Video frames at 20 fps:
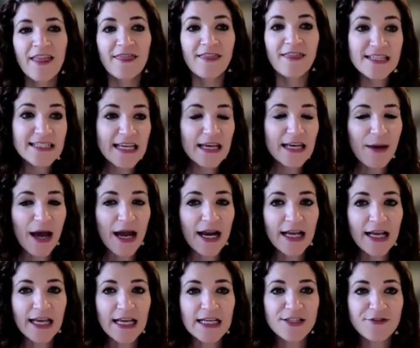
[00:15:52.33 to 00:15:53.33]
This
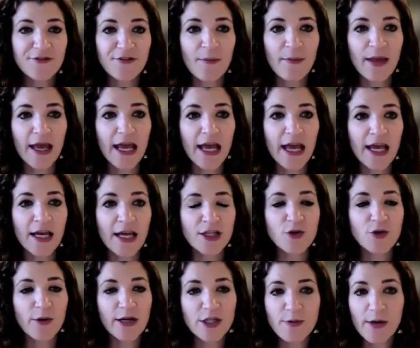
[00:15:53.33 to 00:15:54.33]
schematic is from a
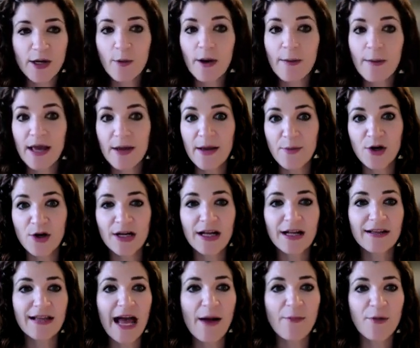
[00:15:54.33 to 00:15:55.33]
2021 paper in
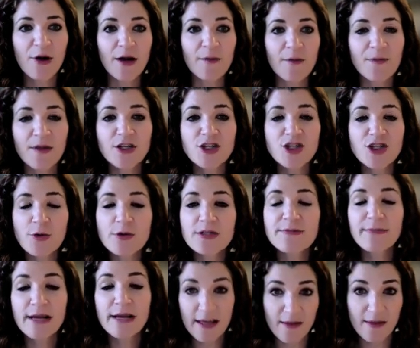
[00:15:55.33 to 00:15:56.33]
Collabora that shows
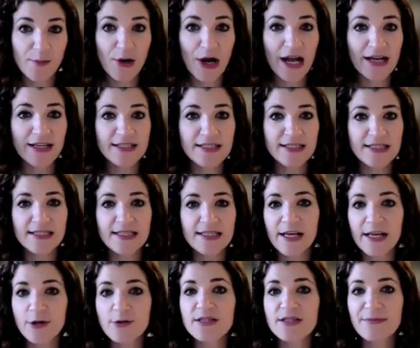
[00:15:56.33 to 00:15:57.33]
many of the practices that I
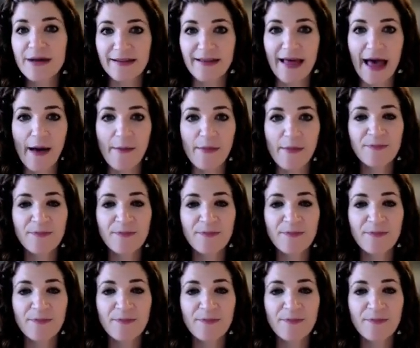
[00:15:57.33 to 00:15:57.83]
use in my lab.